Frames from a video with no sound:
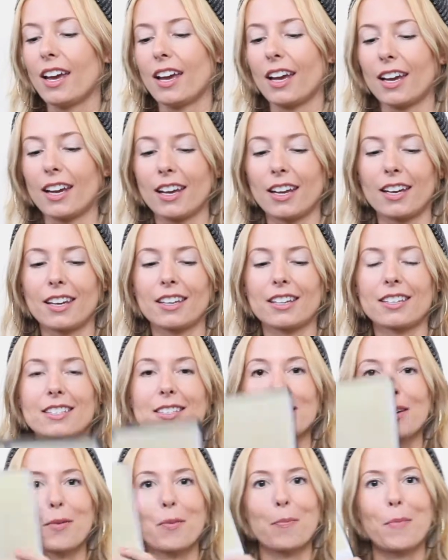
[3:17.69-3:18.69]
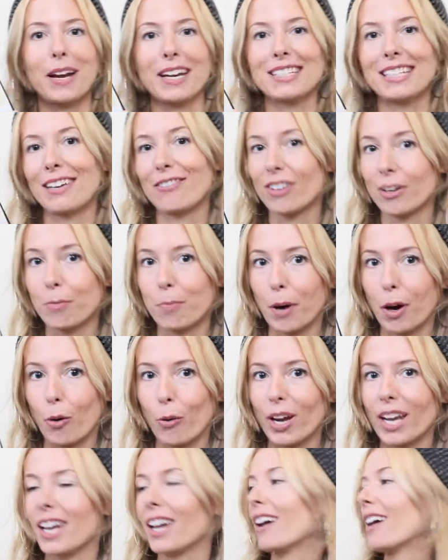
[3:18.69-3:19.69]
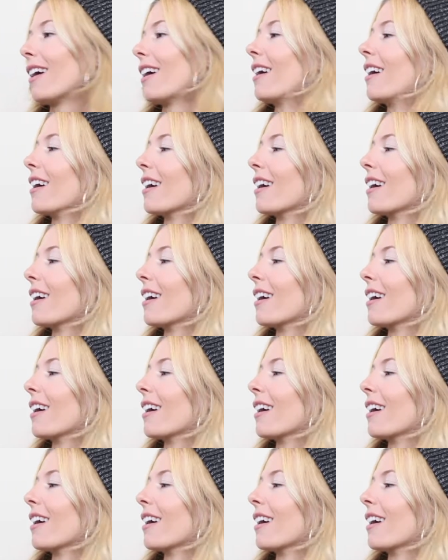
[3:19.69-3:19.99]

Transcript: is my David Bowie